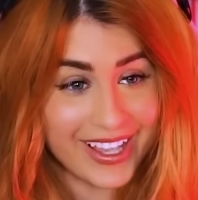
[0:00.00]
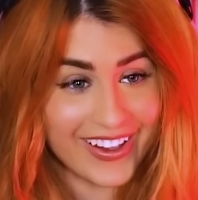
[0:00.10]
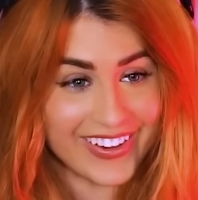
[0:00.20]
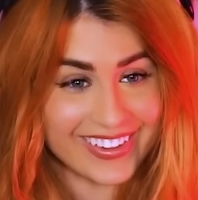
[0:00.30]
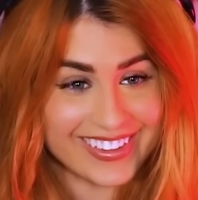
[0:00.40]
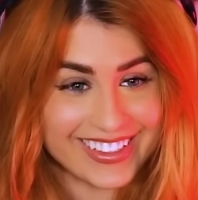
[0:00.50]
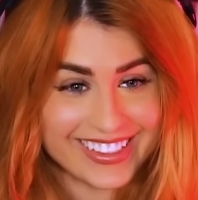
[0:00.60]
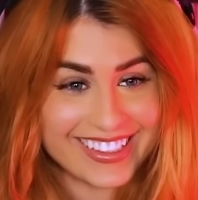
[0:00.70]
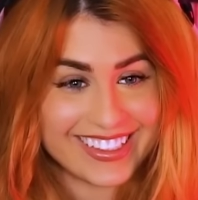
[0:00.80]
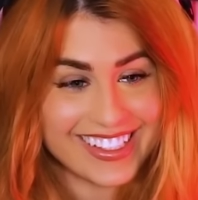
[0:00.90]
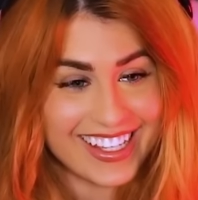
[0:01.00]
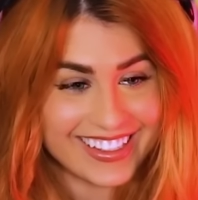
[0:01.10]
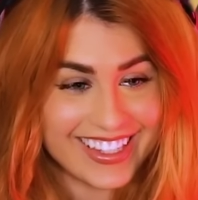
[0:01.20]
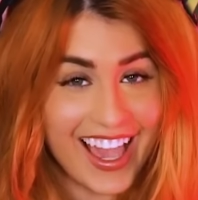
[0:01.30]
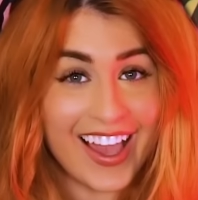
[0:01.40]
Oh,
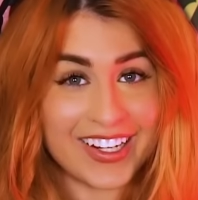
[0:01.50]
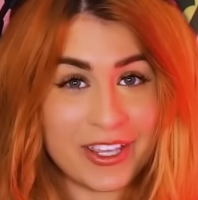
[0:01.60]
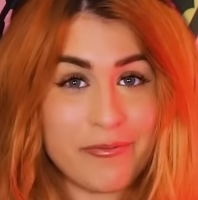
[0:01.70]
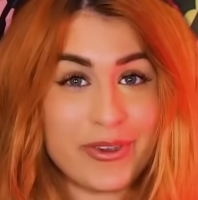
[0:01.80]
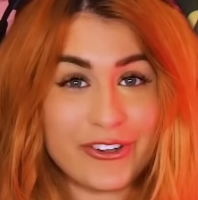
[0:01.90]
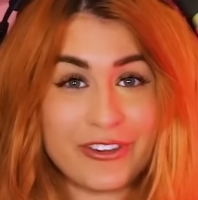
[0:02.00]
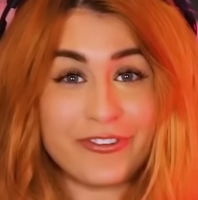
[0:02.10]
the Anya beauty